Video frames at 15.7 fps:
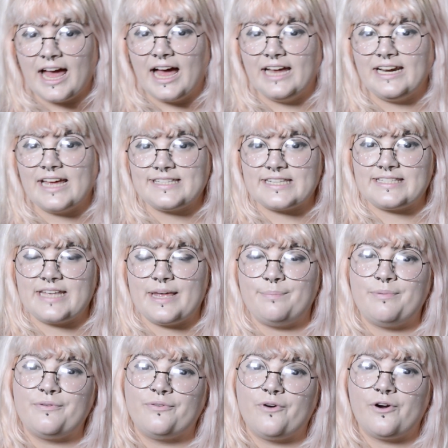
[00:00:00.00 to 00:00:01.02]
And as I
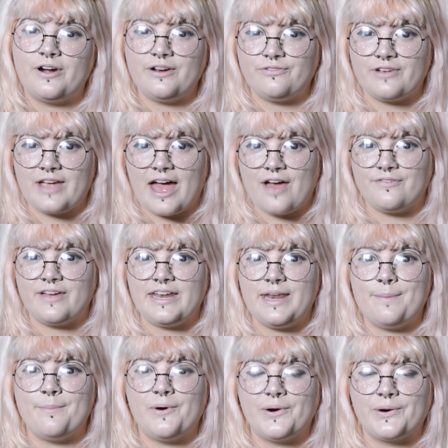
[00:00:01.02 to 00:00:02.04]
said before, if you have
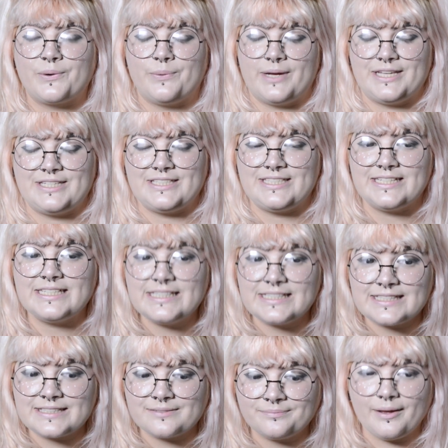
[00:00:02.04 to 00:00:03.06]
any more
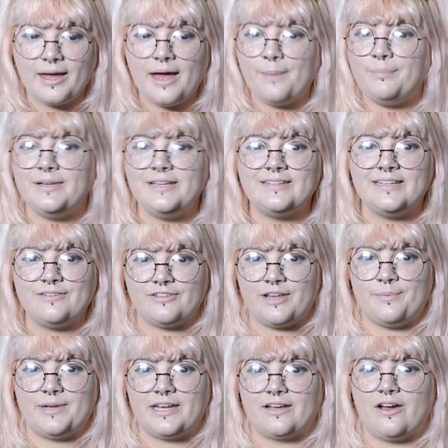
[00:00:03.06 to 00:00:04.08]
questions, please leave
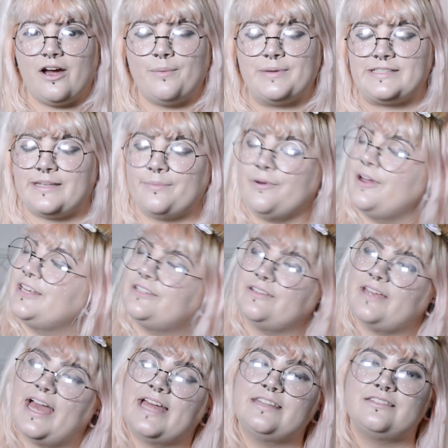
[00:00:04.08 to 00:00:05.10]
them in the comments. I'm going
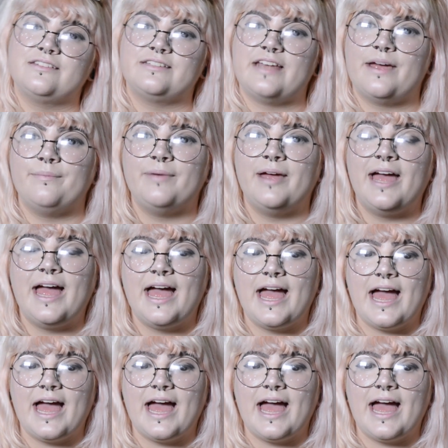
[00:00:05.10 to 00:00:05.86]
to answer them.